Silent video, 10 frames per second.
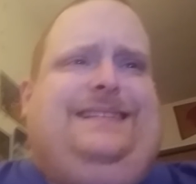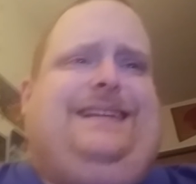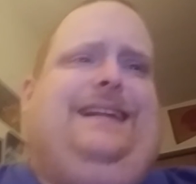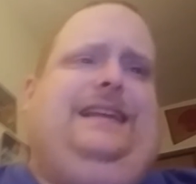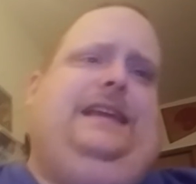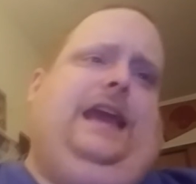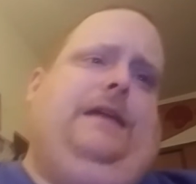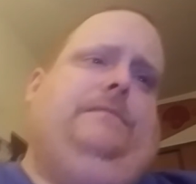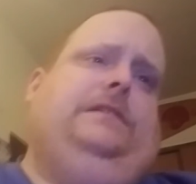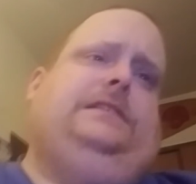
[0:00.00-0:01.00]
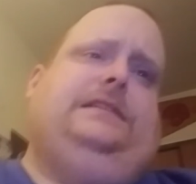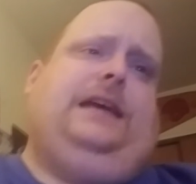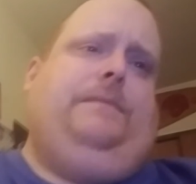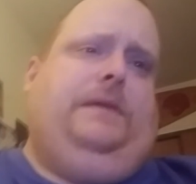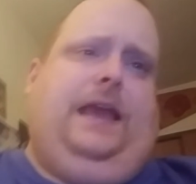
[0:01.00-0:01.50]
gutty game. This is the
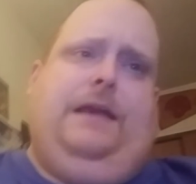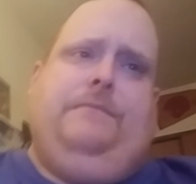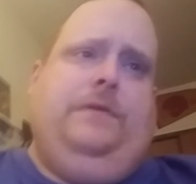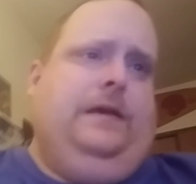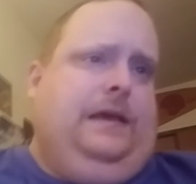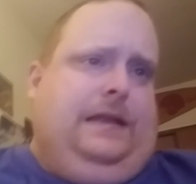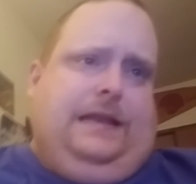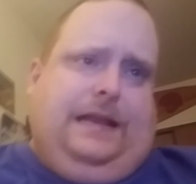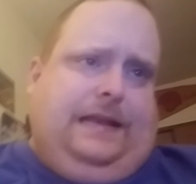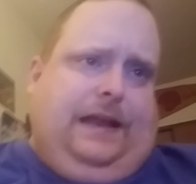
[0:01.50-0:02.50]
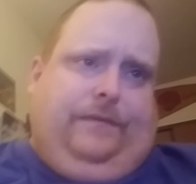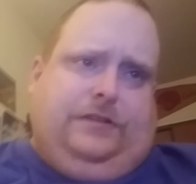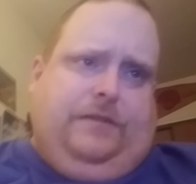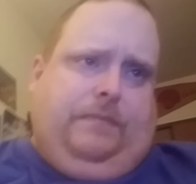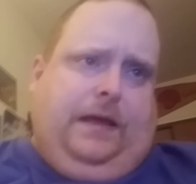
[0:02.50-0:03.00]
type of game that the
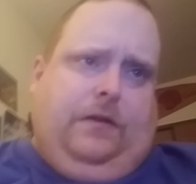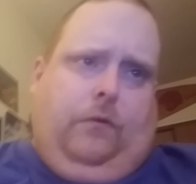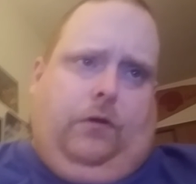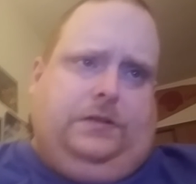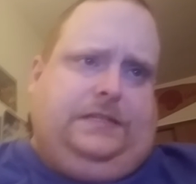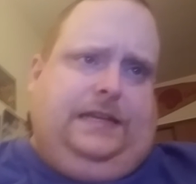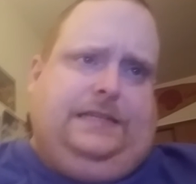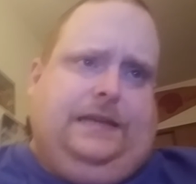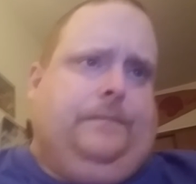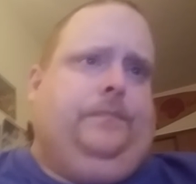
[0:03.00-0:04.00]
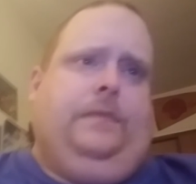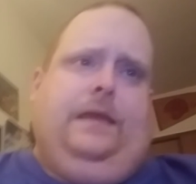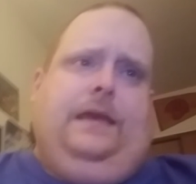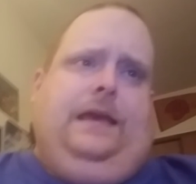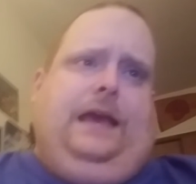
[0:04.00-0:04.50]
Devils have played all season.
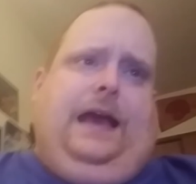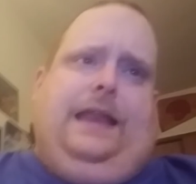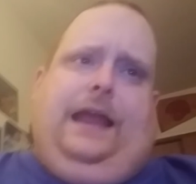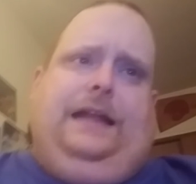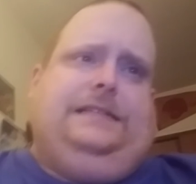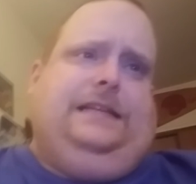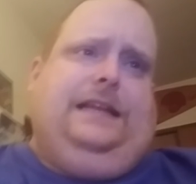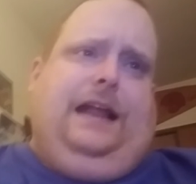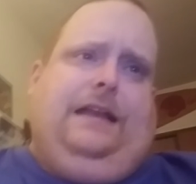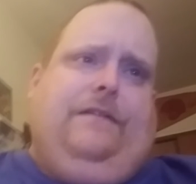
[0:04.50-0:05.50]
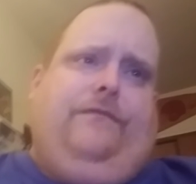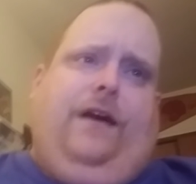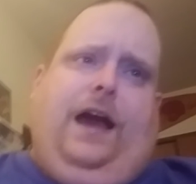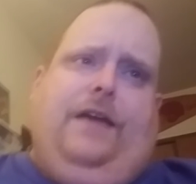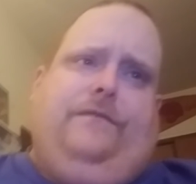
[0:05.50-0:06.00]
At
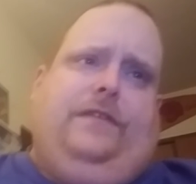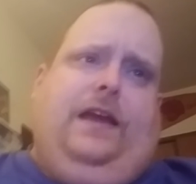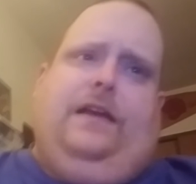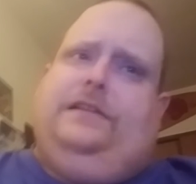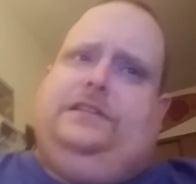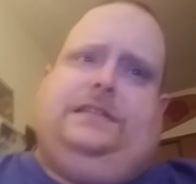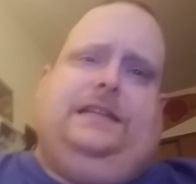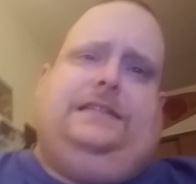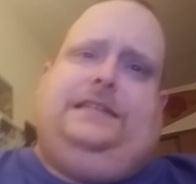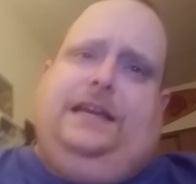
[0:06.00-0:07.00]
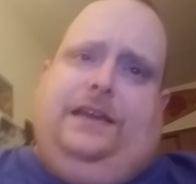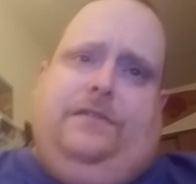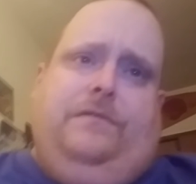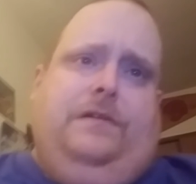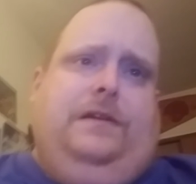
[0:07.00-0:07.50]
19-9-5, they just
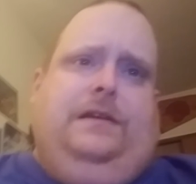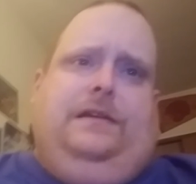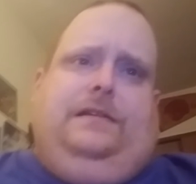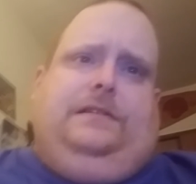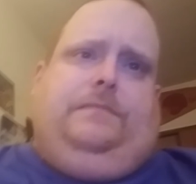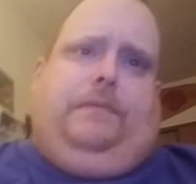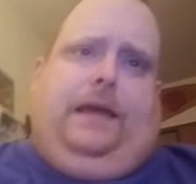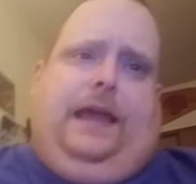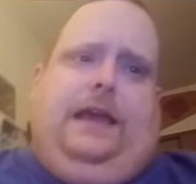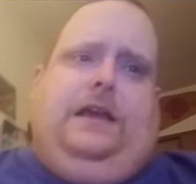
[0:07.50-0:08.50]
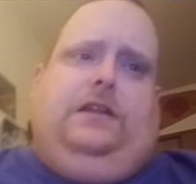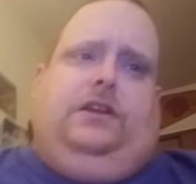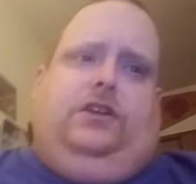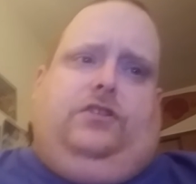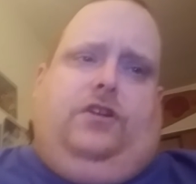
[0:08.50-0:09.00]
continue to play
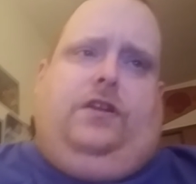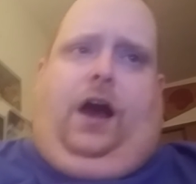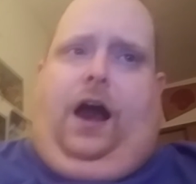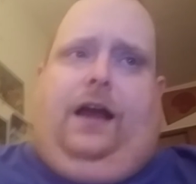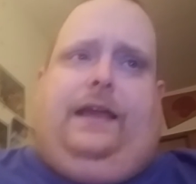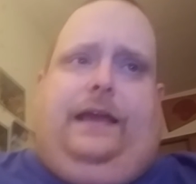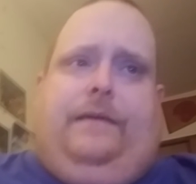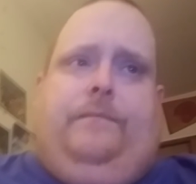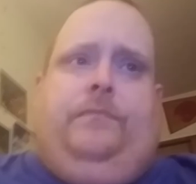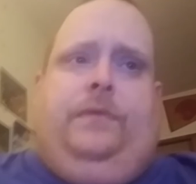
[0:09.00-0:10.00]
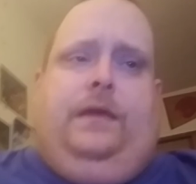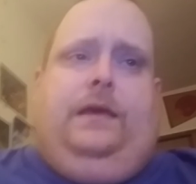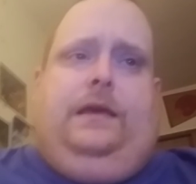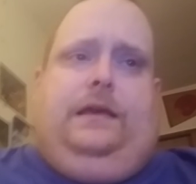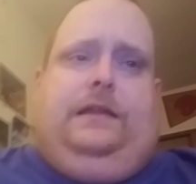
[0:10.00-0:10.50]
good hockey.
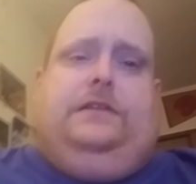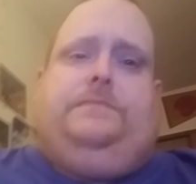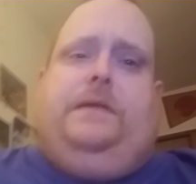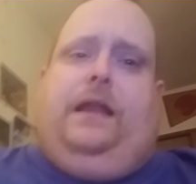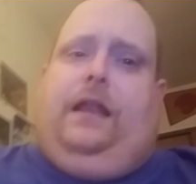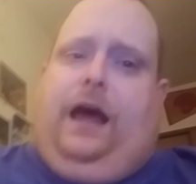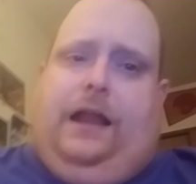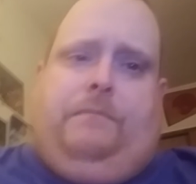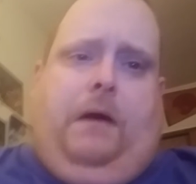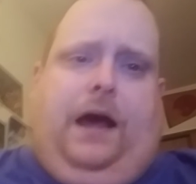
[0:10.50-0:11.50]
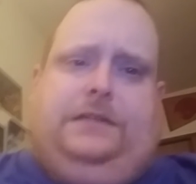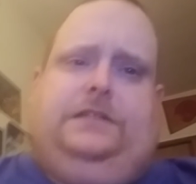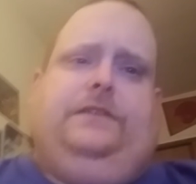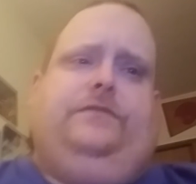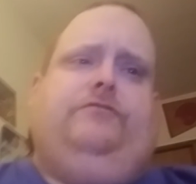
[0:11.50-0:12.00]
There's been a lot of
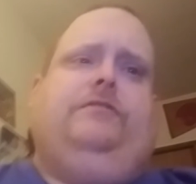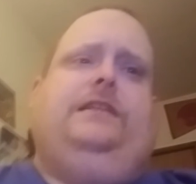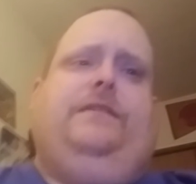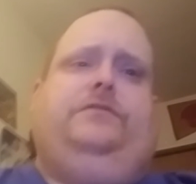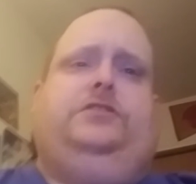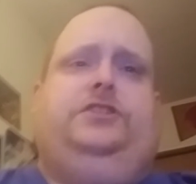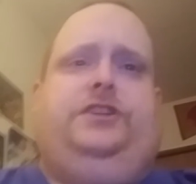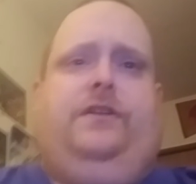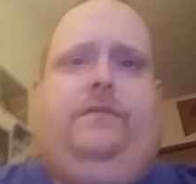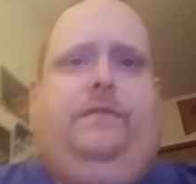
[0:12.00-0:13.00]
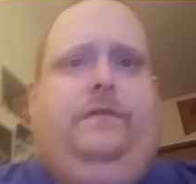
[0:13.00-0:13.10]
positives for the Devils this year.